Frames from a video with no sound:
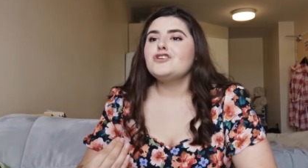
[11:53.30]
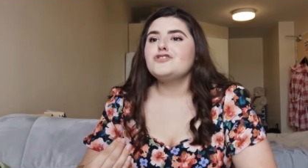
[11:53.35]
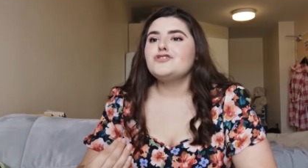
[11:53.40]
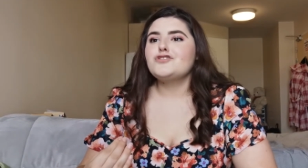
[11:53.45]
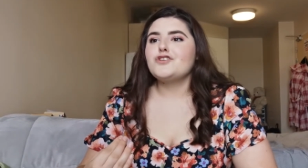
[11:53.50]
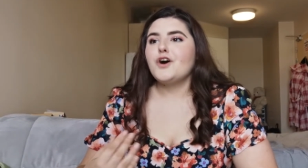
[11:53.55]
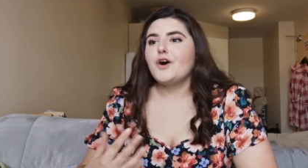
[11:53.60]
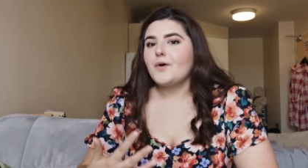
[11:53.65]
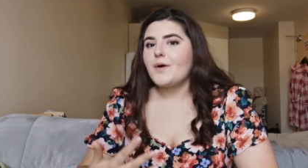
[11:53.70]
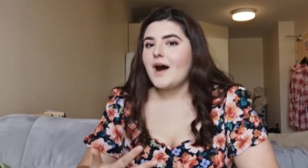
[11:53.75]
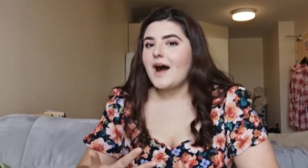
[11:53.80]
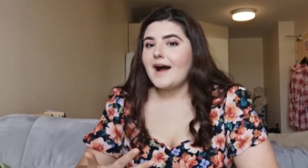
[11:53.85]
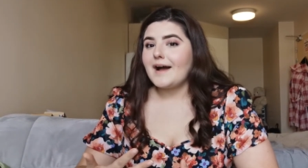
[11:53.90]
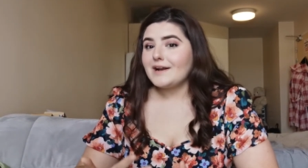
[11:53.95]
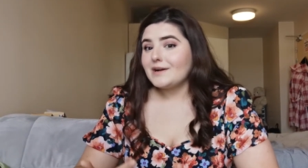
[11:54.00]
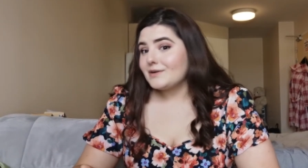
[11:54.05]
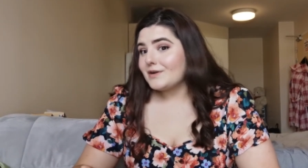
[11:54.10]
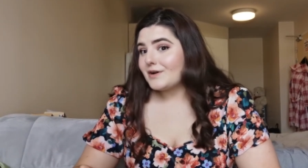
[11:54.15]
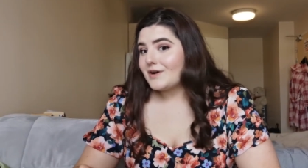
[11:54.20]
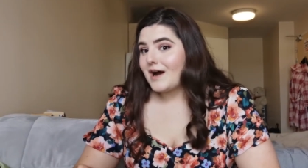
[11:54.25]
so I
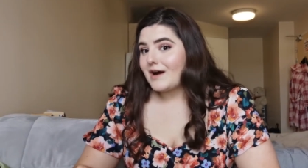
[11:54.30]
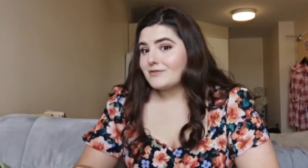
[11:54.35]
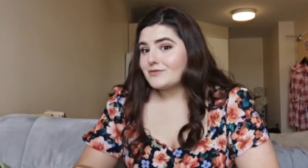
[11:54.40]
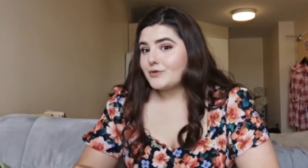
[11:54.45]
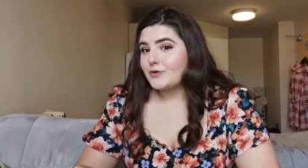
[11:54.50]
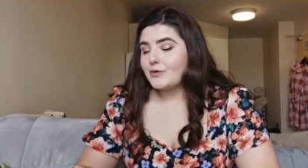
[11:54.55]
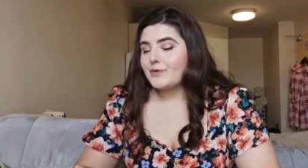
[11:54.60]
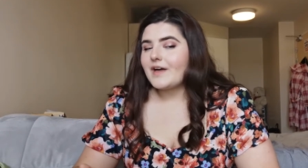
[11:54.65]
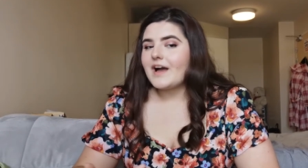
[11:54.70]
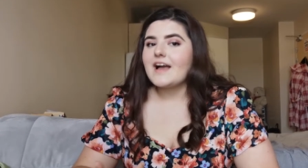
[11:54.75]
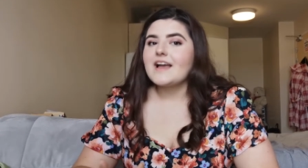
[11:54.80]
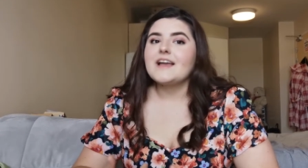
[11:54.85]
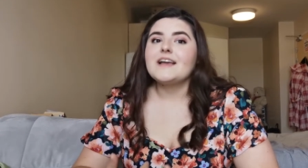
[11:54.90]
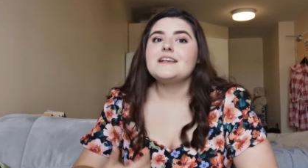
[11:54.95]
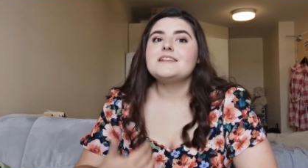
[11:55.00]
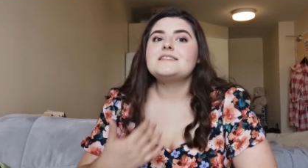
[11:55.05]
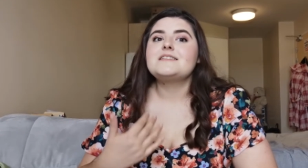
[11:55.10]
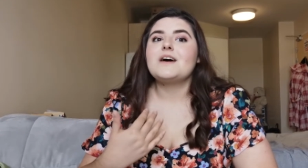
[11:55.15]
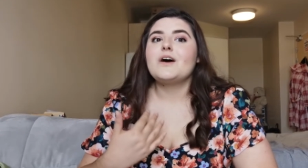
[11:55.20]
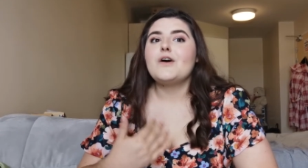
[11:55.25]
don't know how true that
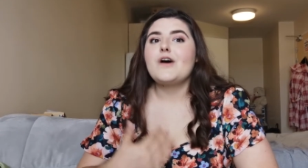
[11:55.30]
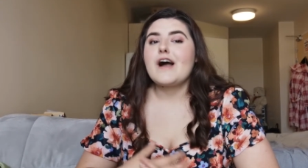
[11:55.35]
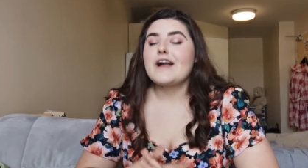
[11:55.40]
is.